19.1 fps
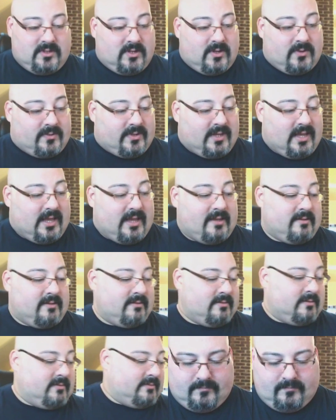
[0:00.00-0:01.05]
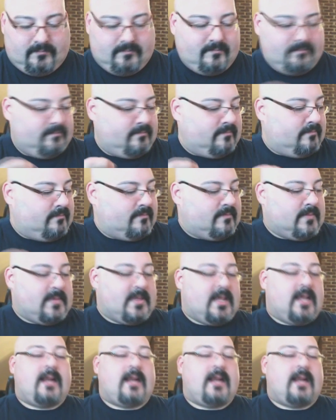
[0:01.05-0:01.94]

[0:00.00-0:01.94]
Okay, and